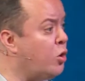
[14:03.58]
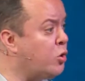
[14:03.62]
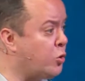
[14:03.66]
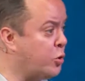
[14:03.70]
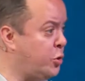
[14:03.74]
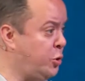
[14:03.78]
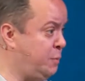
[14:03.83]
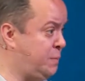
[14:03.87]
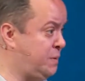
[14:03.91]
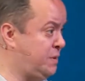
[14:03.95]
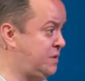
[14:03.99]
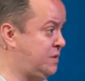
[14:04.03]

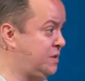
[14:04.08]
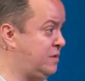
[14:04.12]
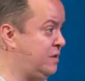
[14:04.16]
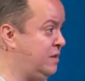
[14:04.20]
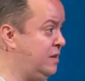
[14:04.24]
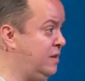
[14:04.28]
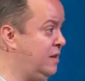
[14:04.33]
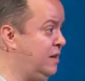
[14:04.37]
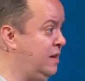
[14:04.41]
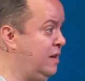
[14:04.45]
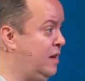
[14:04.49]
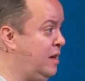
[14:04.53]
groups
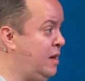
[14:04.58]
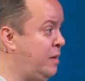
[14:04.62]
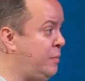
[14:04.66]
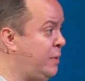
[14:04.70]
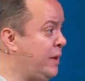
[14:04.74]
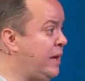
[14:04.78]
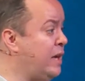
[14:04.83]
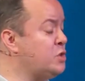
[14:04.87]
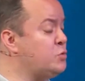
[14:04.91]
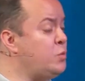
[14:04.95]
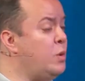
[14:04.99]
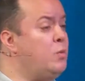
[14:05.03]

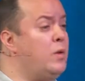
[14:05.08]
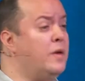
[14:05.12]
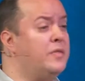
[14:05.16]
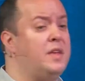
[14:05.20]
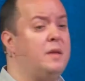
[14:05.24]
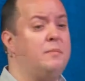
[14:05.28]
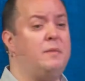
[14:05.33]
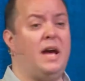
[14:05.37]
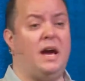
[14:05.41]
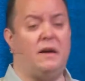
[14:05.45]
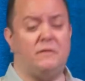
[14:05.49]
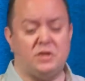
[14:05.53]
because we want
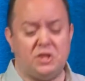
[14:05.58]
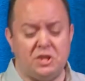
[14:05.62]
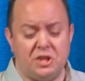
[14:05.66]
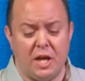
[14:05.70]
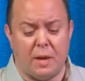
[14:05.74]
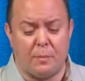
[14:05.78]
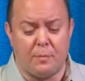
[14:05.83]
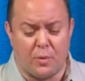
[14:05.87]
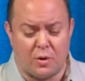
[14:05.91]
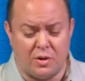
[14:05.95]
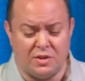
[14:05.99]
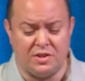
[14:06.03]
them to have
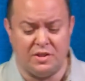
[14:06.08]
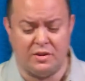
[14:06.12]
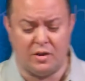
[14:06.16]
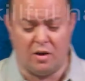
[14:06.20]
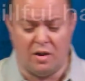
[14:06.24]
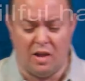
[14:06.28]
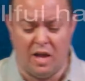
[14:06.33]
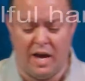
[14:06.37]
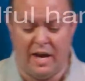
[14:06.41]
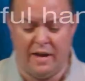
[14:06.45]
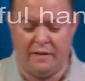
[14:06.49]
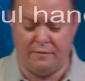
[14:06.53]
shepherds in their
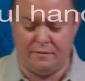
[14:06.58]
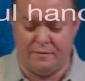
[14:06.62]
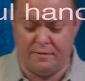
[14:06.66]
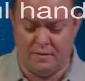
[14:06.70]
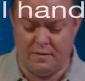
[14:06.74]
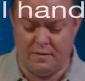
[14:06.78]
life.